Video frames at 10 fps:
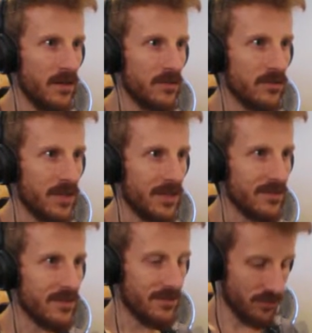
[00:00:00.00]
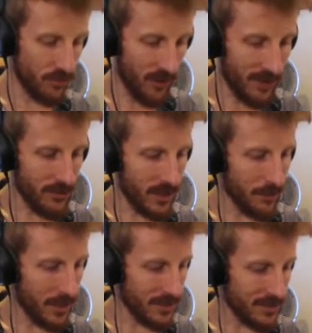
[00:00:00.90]
So yes, it's a survival game,
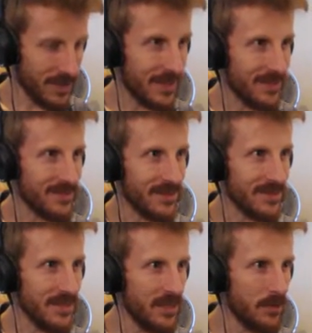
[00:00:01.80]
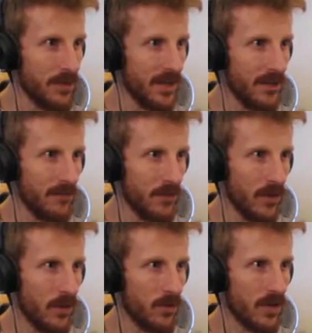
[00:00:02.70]
guys. It is a little bit...
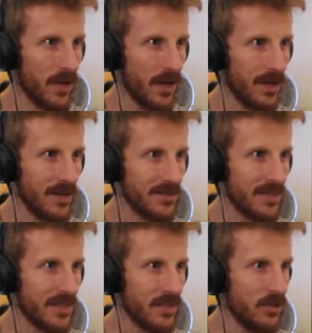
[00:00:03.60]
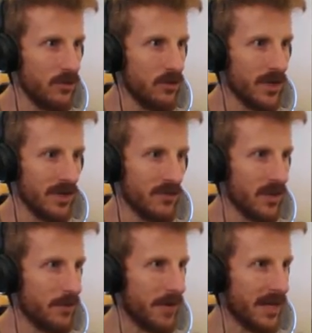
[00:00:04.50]
Okay, I'll take you. We're gonna have to
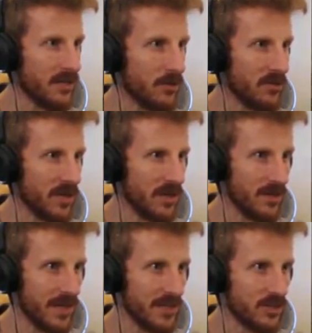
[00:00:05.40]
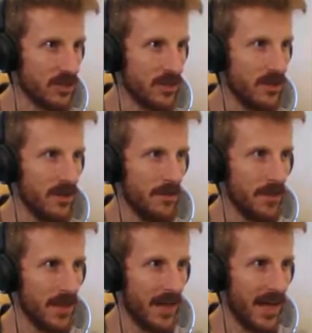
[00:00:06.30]
come back here when we get a lantern
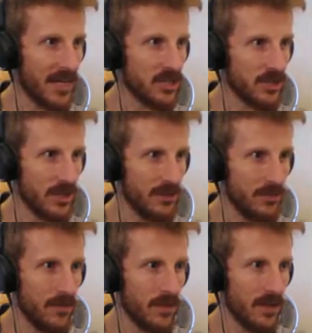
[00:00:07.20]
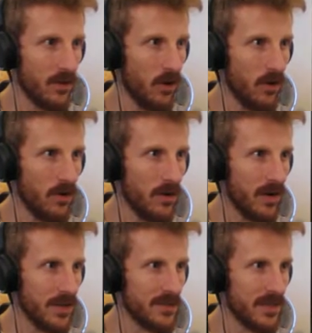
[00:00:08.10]
and actually... Oh,
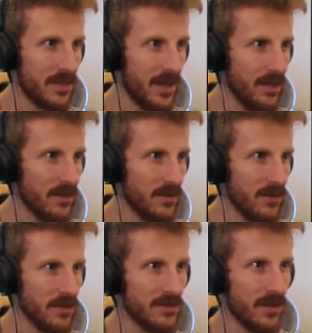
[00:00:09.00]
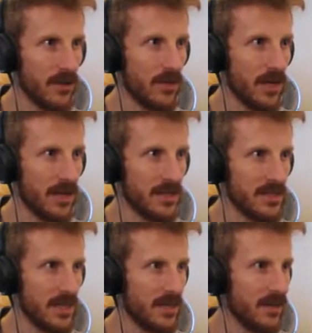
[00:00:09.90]
I'll take that. Oh, that's not a thing I can
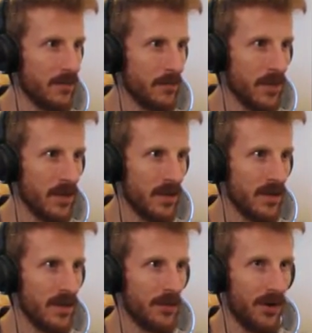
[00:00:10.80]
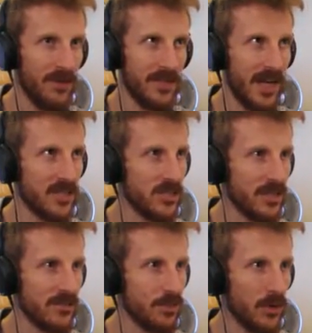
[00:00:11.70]
take. And we'll have to actually
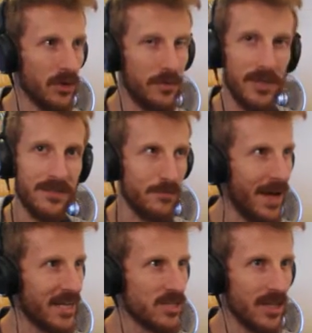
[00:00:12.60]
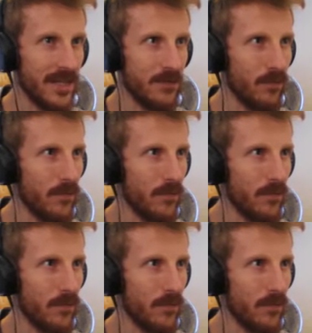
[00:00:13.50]
explore it because Matchlight